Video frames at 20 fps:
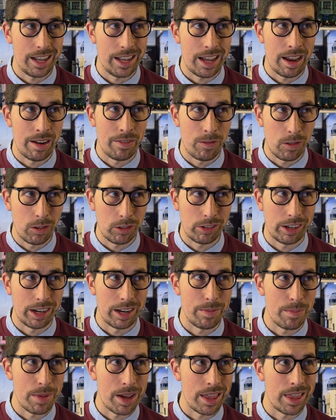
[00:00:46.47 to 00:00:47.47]
unfortunately
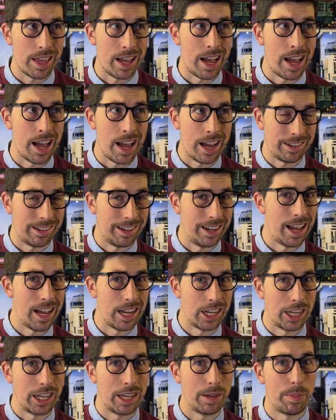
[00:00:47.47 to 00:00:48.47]
it meant that I actually
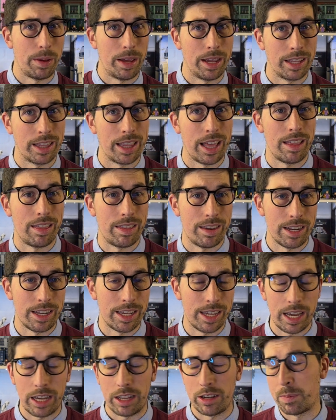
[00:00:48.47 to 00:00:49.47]
had to get paying that
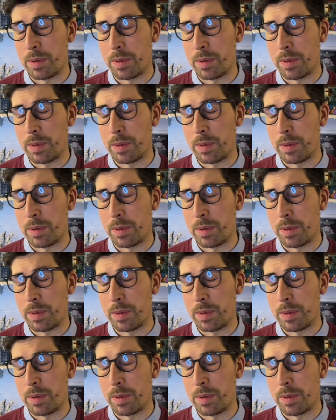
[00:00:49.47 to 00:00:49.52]
3k.